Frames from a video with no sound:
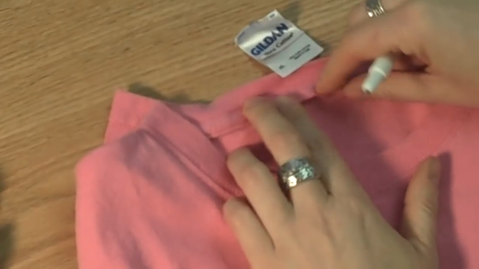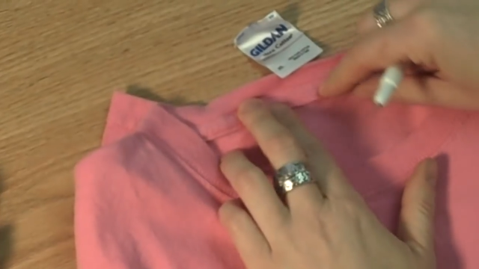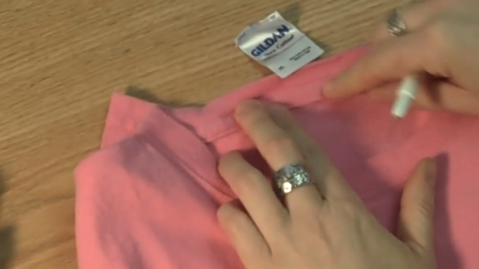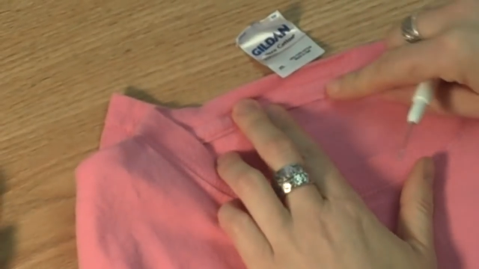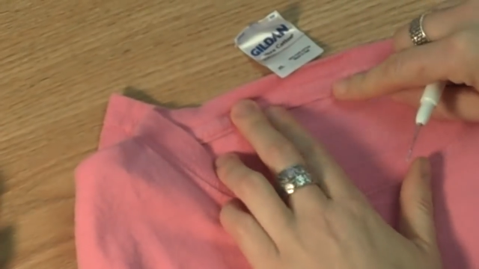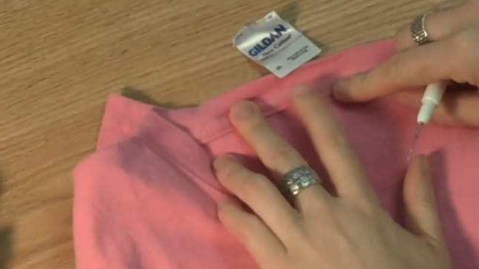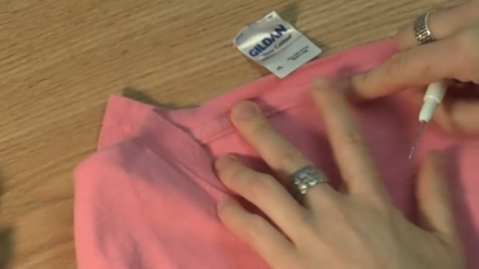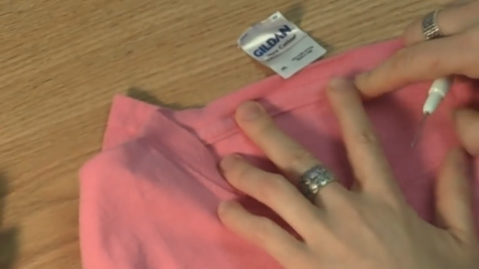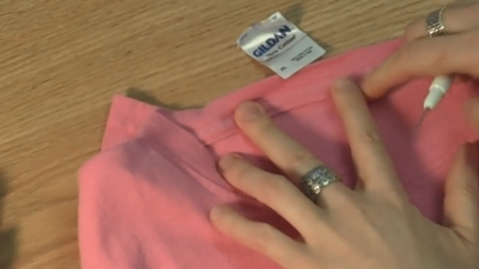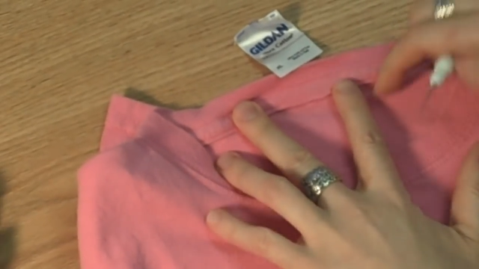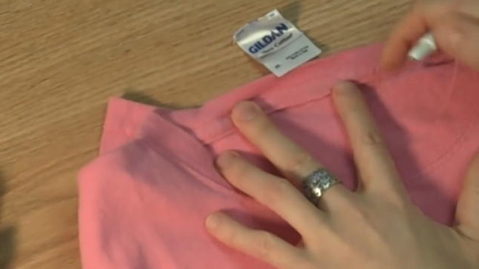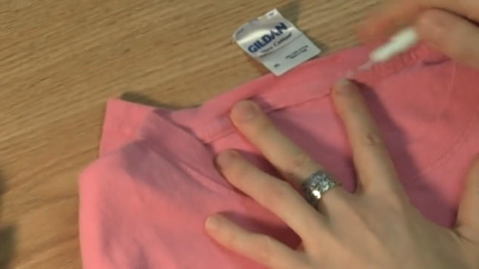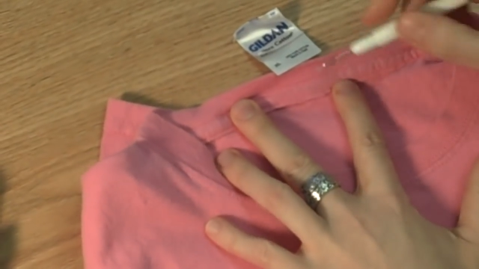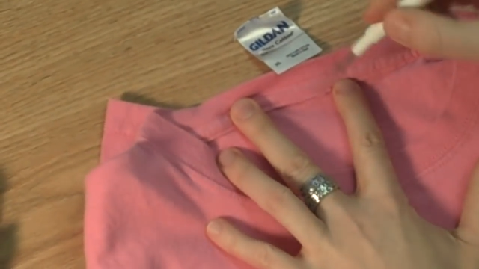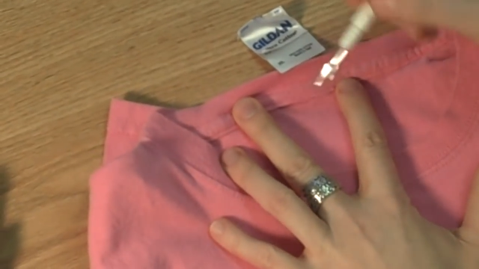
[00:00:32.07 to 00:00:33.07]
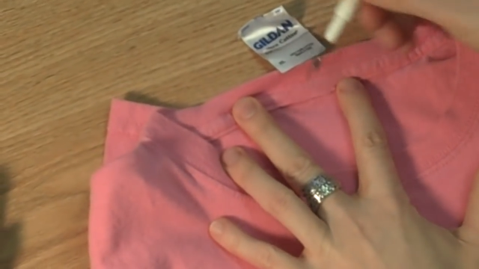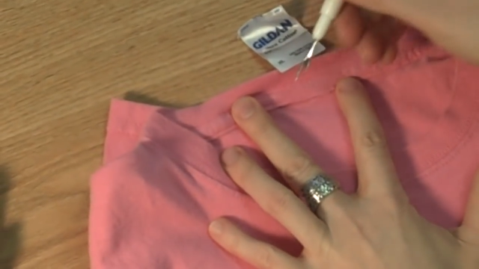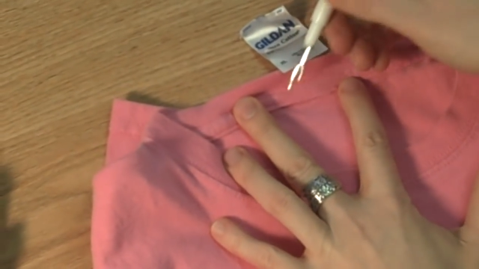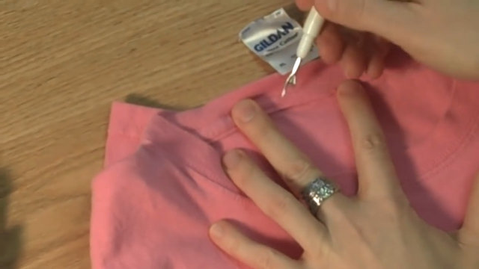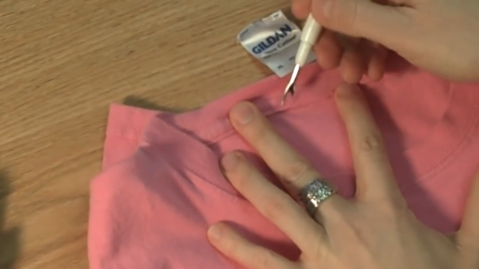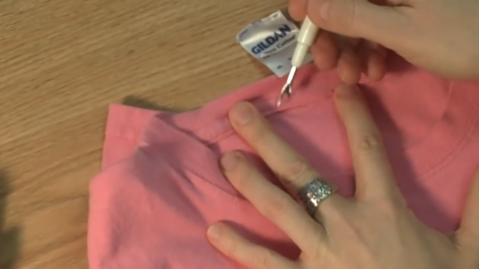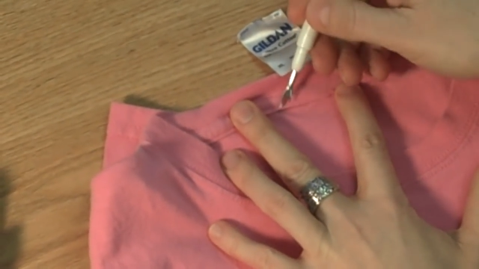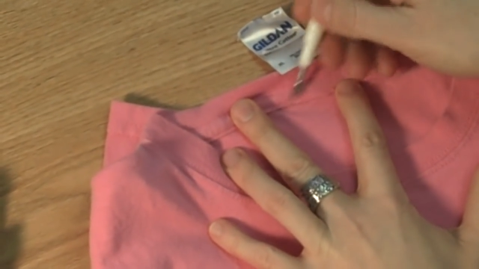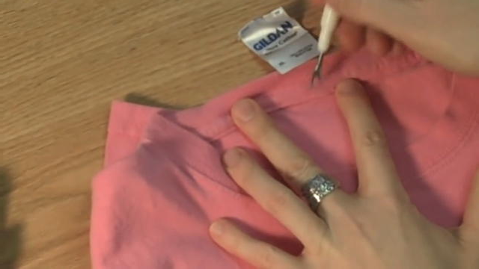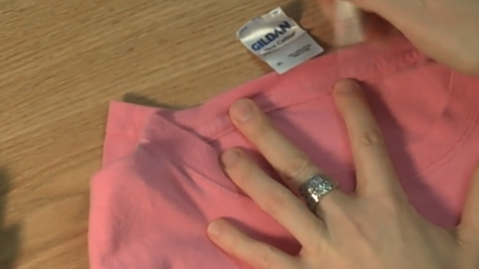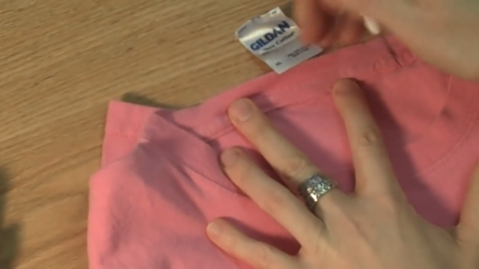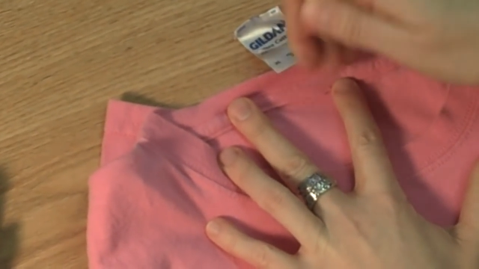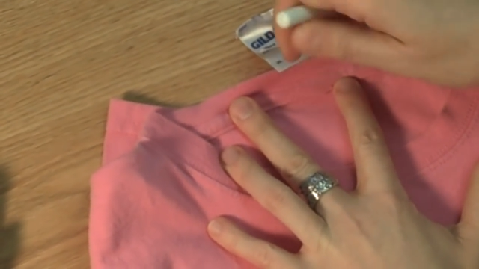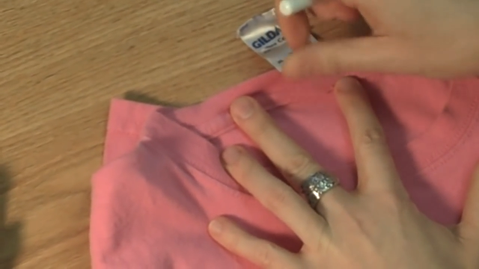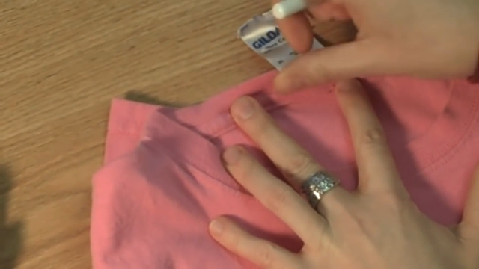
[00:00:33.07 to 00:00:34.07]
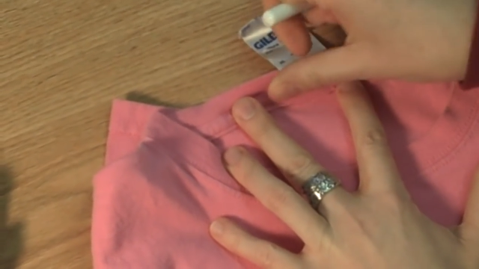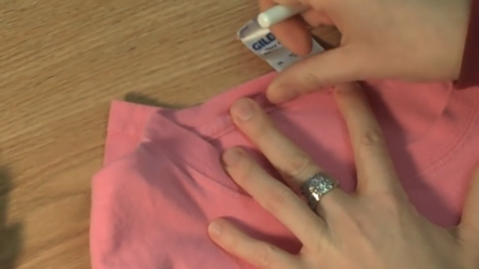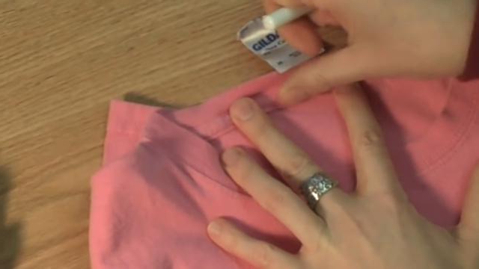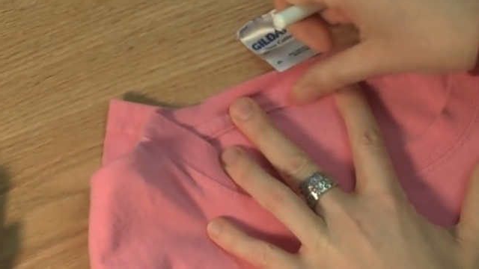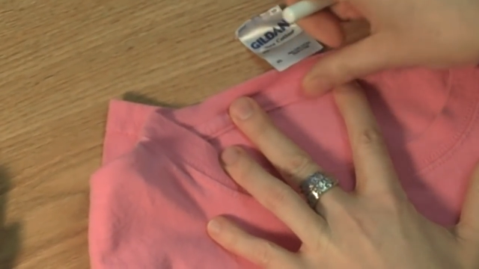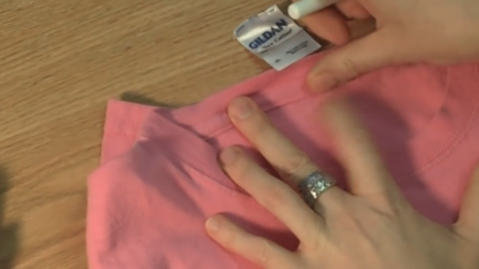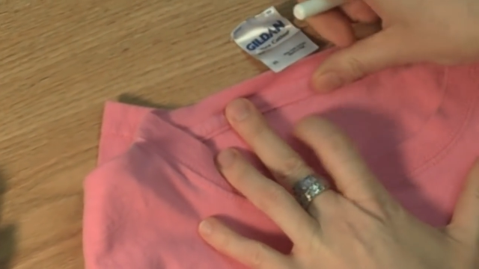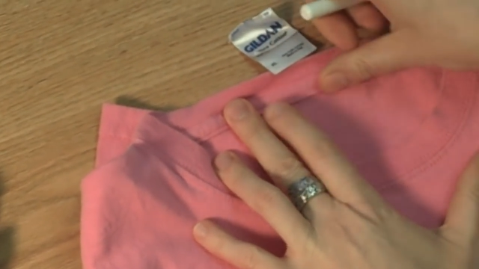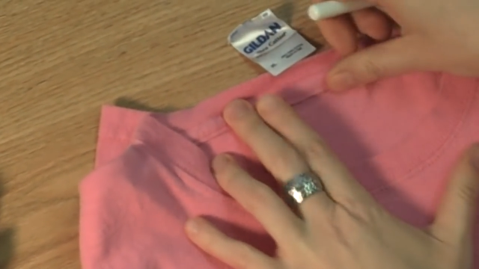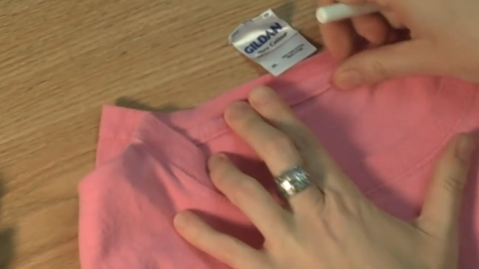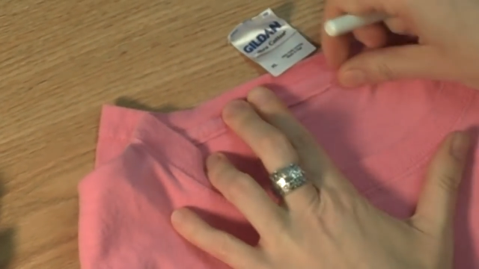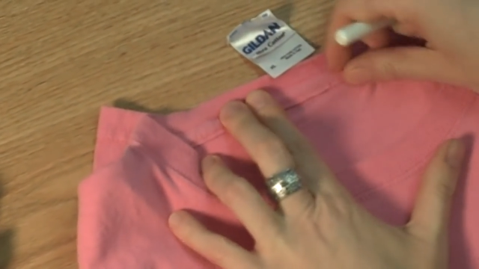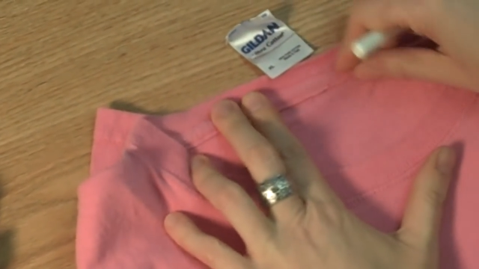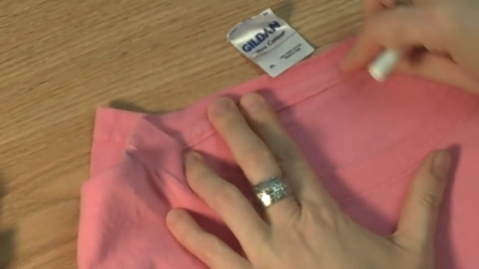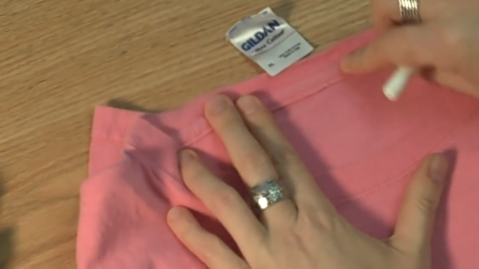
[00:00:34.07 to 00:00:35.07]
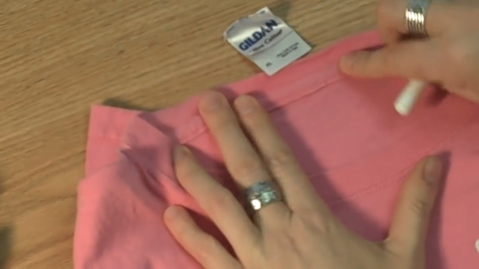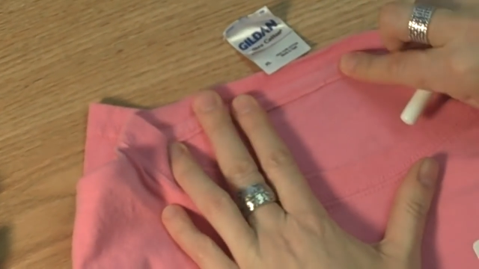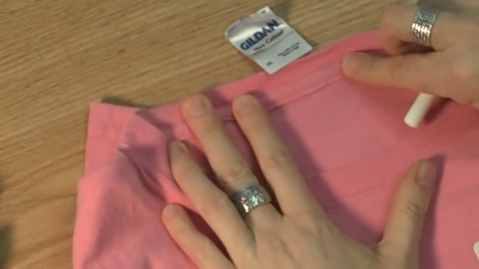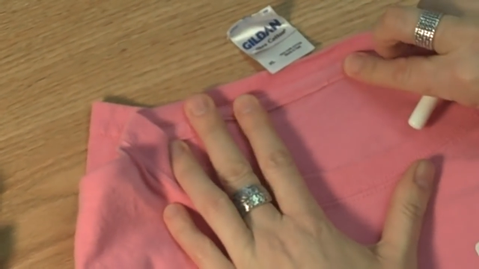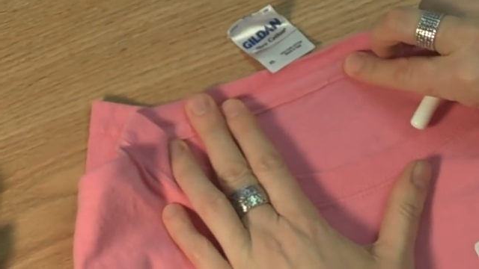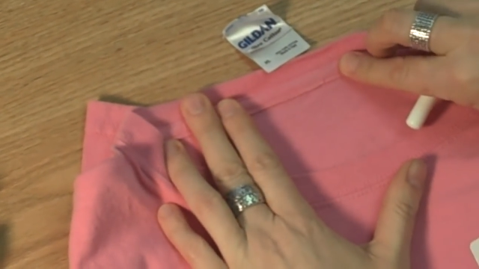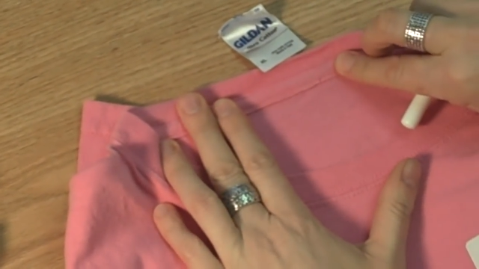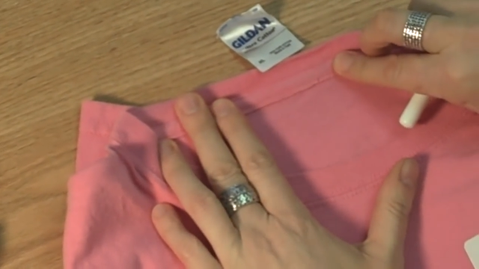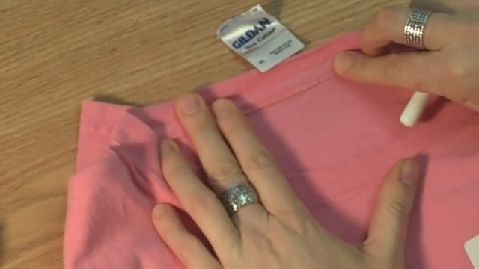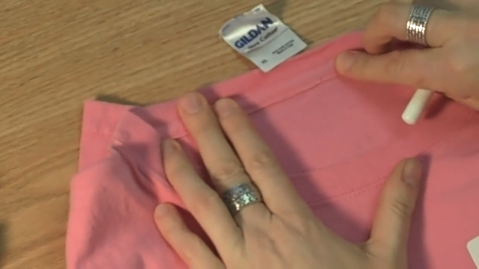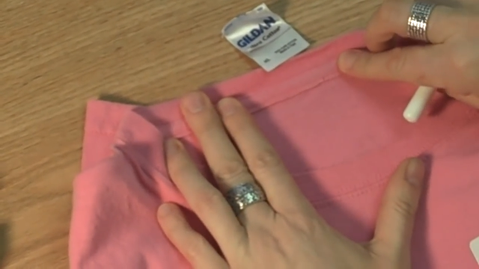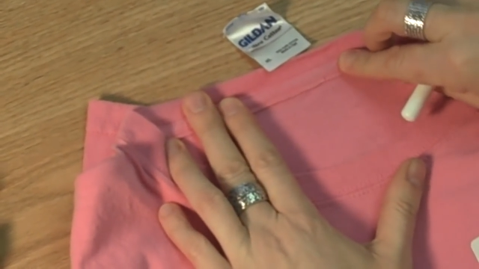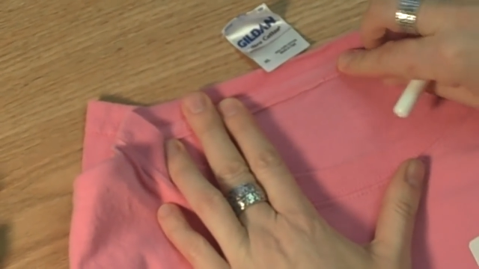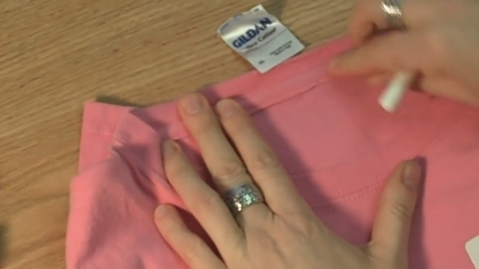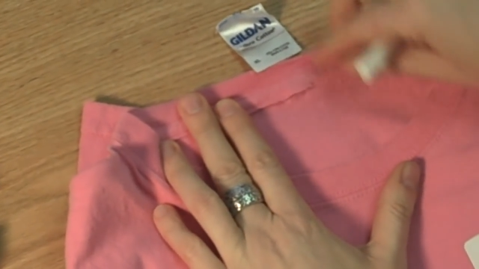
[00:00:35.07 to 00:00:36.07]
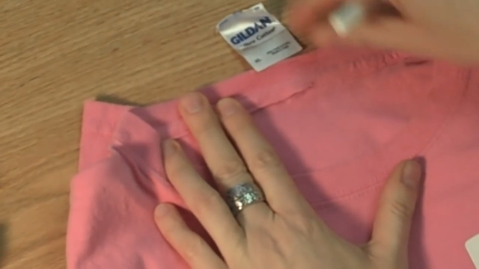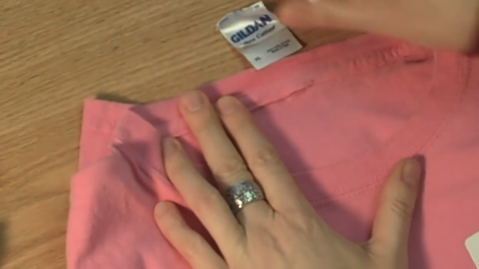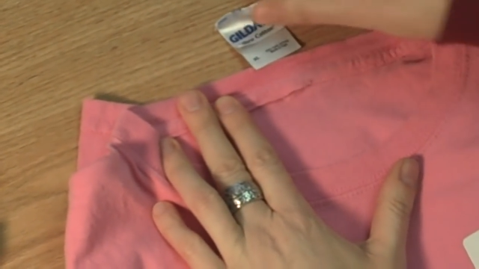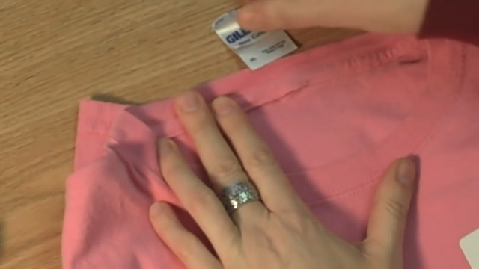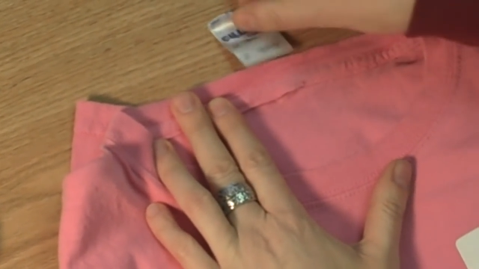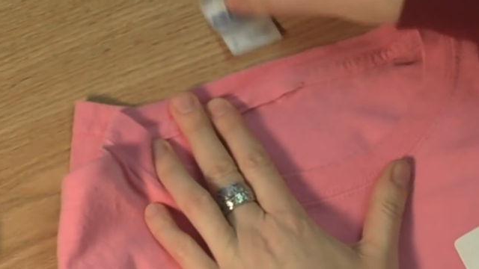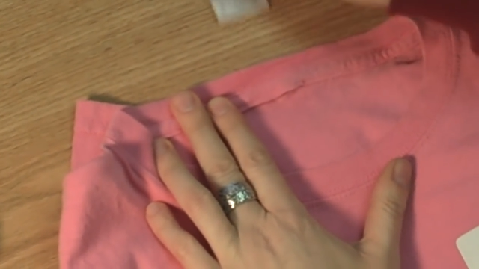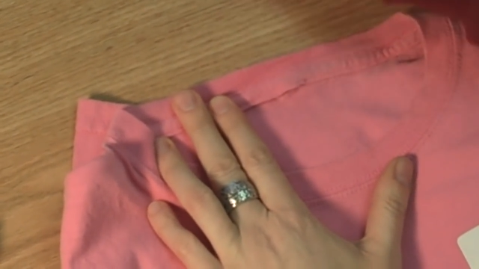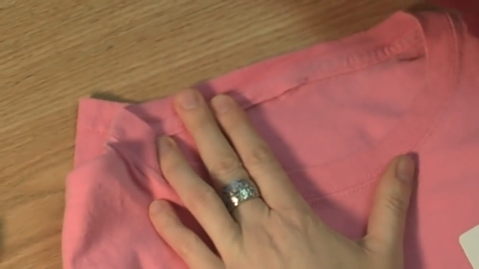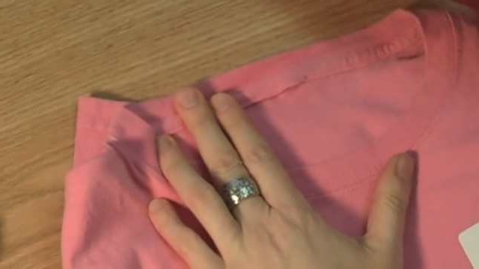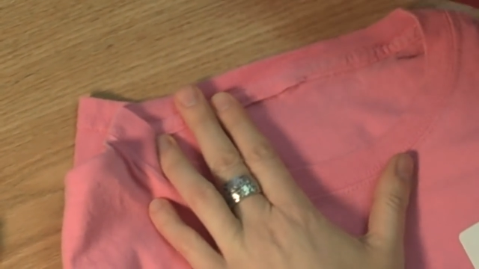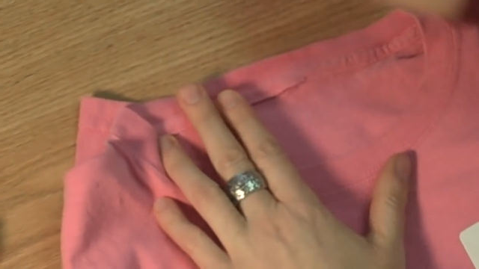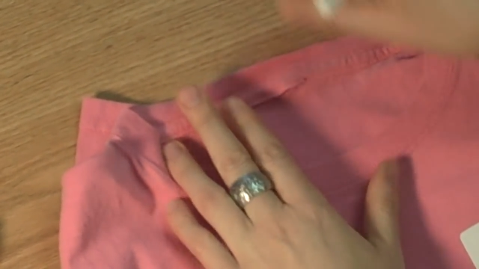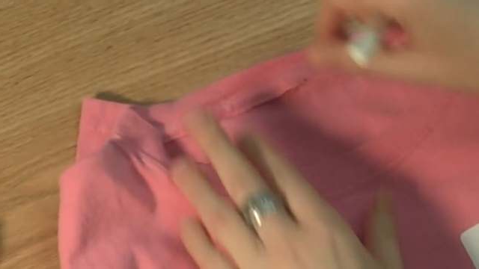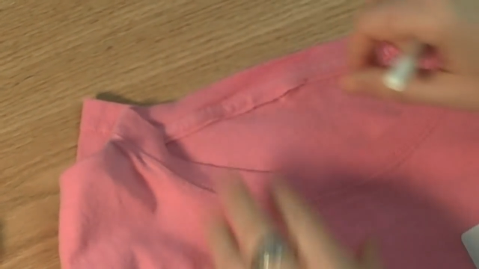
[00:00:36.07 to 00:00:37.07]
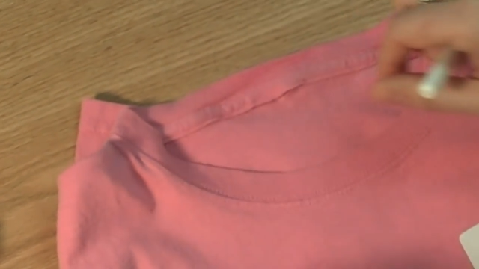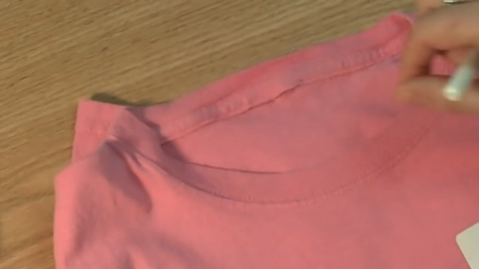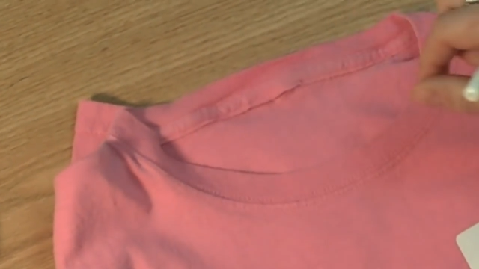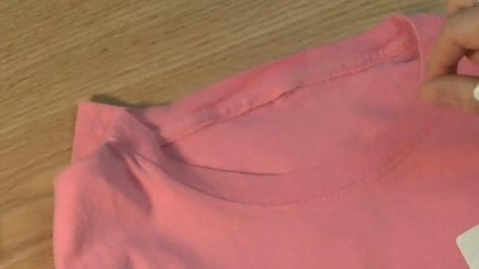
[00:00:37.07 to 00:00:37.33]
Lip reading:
Nobody's mouth can be seen.